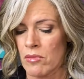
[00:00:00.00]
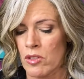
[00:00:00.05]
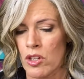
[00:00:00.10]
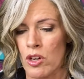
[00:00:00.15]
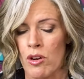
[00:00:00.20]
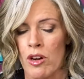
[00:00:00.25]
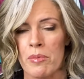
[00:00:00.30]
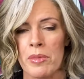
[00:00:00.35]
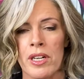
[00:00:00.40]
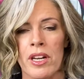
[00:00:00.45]

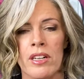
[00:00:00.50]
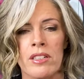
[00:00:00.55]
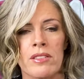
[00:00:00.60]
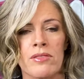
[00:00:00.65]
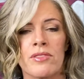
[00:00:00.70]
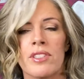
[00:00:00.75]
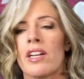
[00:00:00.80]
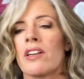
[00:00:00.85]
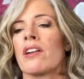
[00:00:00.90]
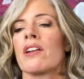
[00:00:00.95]
go up an
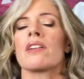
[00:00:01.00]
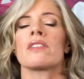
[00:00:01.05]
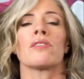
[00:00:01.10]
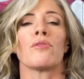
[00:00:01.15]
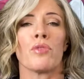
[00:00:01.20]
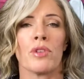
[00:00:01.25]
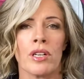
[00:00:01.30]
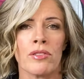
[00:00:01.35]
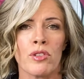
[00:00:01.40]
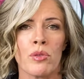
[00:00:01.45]
octave, down an
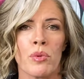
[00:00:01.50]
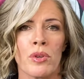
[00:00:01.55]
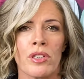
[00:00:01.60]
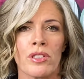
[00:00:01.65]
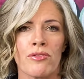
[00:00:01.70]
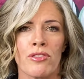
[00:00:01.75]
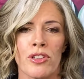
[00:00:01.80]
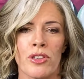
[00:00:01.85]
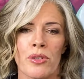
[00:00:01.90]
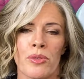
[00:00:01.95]
octave, whatever
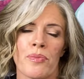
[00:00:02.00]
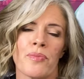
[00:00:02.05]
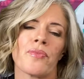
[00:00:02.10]
works for you.